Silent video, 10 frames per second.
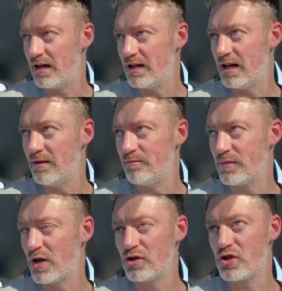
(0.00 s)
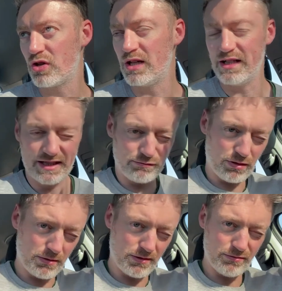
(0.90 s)
The hot chocolate itself
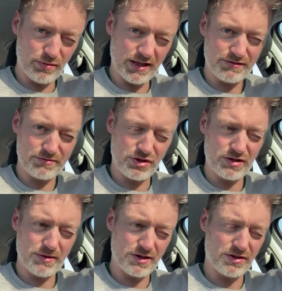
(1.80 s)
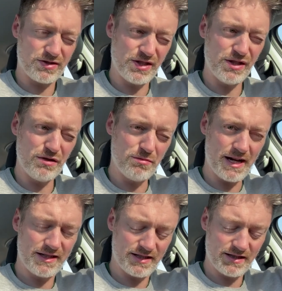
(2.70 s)
probably will have some sugar, but it's not too
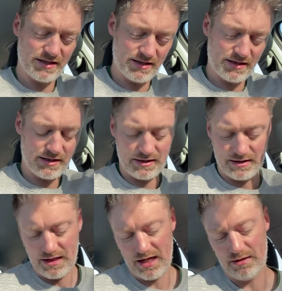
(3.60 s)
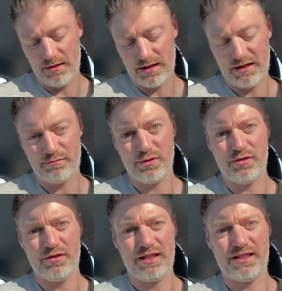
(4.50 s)
bad. And then I've
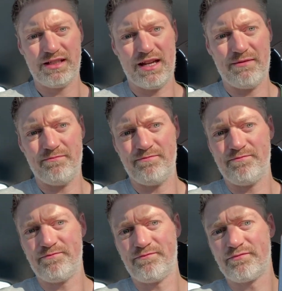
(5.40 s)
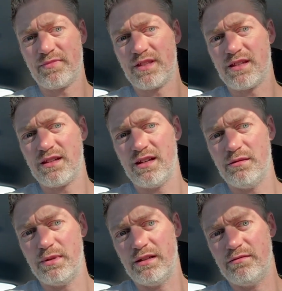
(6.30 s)
bought this, it'll
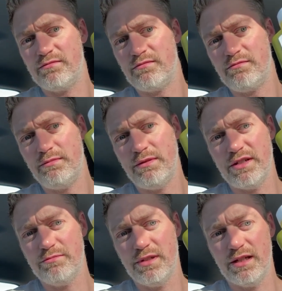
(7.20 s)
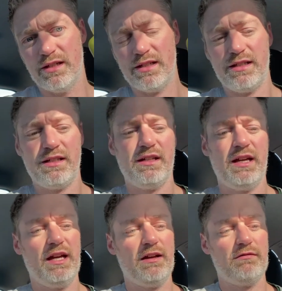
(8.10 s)
be mirrored, but
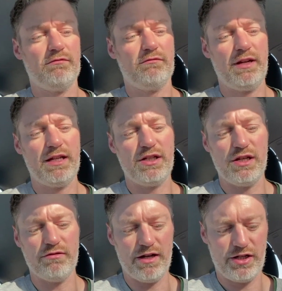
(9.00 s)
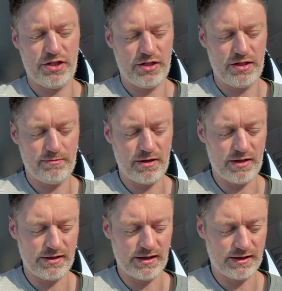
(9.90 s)
Re-Nourish
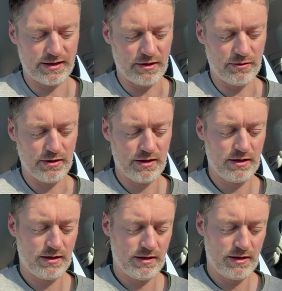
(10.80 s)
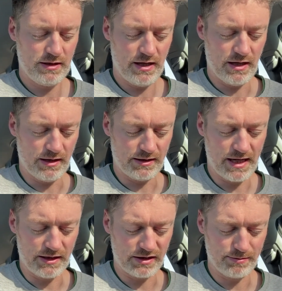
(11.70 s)
Immunity. So
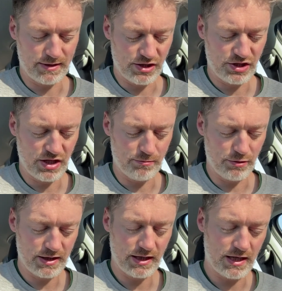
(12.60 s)
kale, spinach, turmeric.